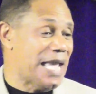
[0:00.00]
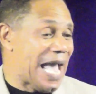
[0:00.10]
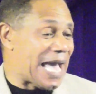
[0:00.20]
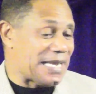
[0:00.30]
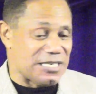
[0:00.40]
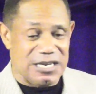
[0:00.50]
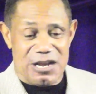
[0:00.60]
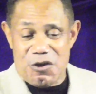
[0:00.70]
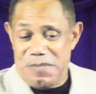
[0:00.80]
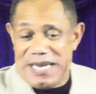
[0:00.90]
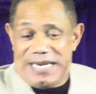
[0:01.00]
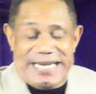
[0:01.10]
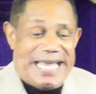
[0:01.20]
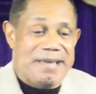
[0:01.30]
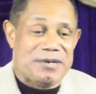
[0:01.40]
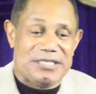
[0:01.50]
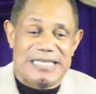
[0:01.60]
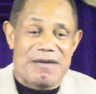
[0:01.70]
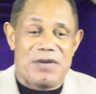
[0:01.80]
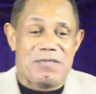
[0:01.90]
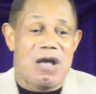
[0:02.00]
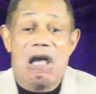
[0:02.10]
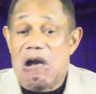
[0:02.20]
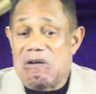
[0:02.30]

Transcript: had these little bitty demons that we want, oh,